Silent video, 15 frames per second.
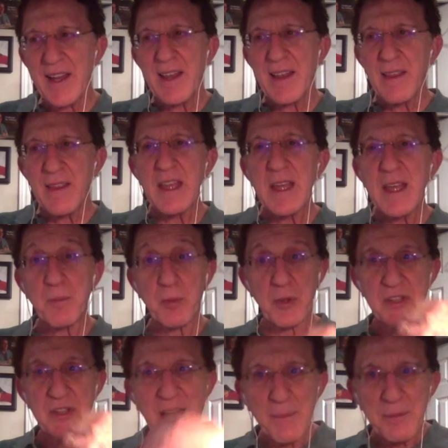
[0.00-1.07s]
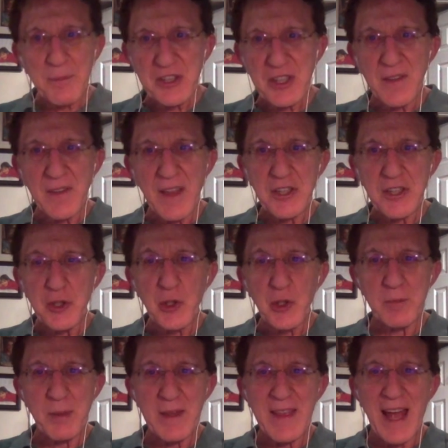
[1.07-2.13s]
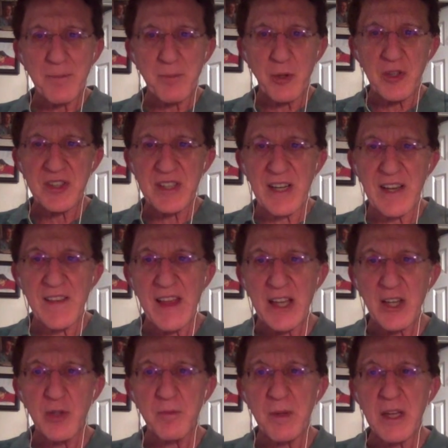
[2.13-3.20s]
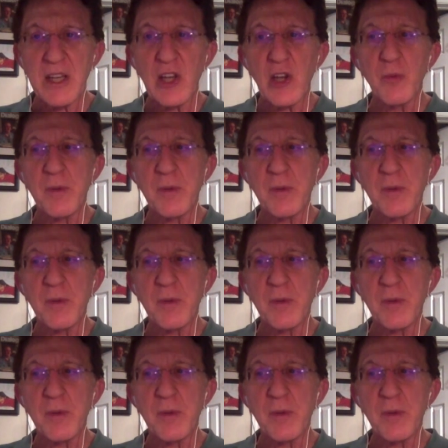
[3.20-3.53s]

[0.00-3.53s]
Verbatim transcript: the perception that you could be that person and they could be you,